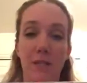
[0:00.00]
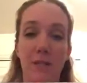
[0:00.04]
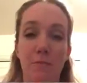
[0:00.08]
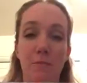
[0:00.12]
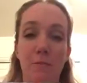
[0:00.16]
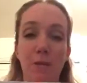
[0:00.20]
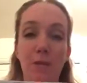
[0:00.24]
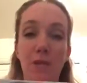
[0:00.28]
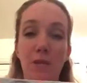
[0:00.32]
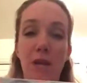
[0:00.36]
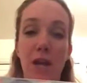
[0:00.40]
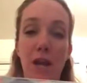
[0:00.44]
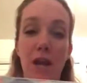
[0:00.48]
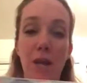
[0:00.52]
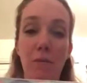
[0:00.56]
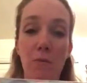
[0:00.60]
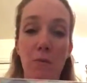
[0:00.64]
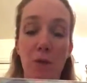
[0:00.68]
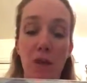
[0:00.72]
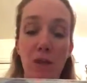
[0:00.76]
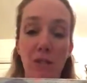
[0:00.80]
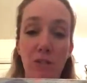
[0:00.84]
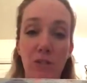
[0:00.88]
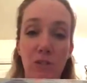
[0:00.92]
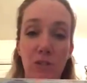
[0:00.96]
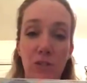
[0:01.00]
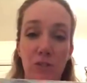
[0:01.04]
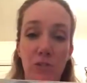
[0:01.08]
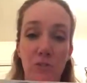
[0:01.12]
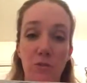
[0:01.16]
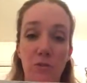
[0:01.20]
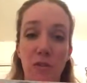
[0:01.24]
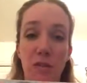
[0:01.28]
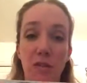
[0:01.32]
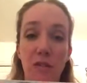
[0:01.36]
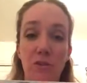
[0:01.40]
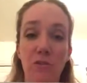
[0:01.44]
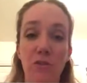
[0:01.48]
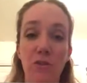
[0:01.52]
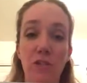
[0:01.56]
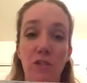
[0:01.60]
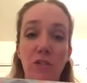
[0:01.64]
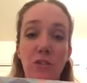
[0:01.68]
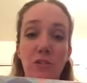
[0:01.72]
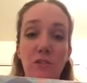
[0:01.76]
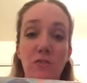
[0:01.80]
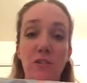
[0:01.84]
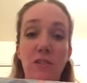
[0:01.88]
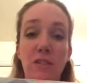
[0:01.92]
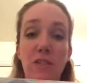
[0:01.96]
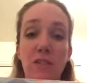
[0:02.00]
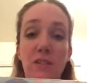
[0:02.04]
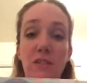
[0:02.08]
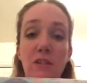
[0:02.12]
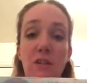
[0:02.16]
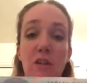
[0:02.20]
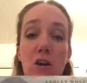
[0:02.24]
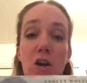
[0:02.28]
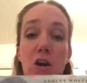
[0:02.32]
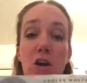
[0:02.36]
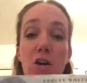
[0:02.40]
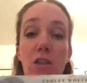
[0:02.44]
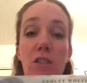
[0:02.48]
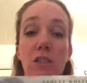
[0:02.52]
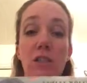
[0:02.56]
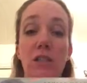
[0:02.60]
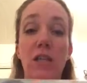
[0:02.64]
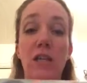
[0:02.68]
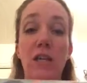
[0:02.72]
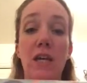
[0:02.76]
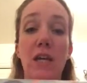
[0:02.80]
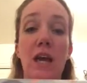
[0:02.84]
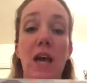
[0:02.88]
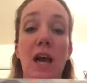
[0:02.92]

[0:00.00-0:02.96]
The book I want to introduce is called